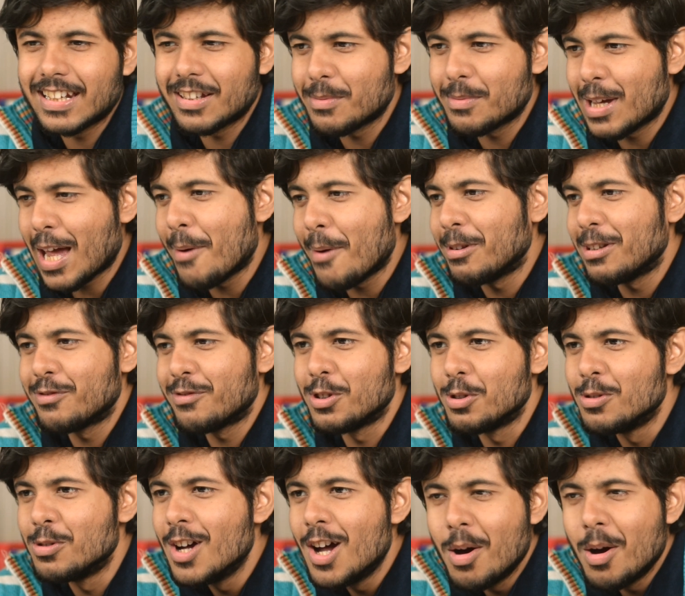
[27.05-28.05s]
Anyway, I mean, if
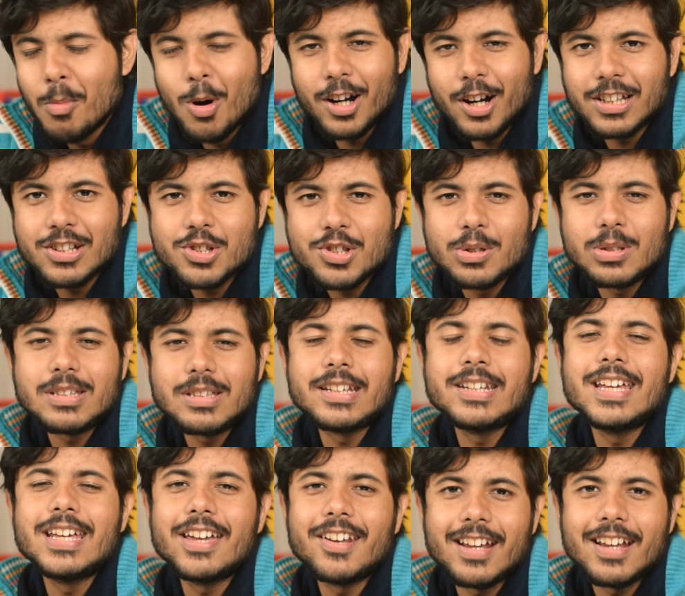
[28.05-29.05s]
you morning show is the
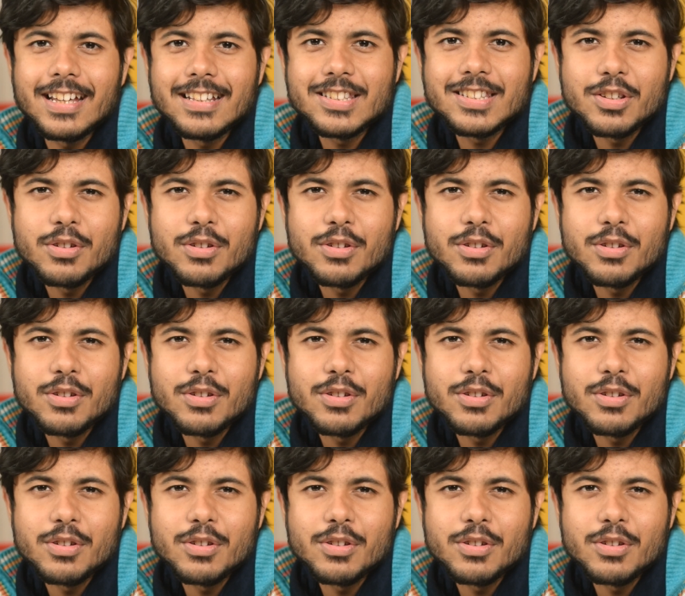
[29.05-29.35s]
day, right?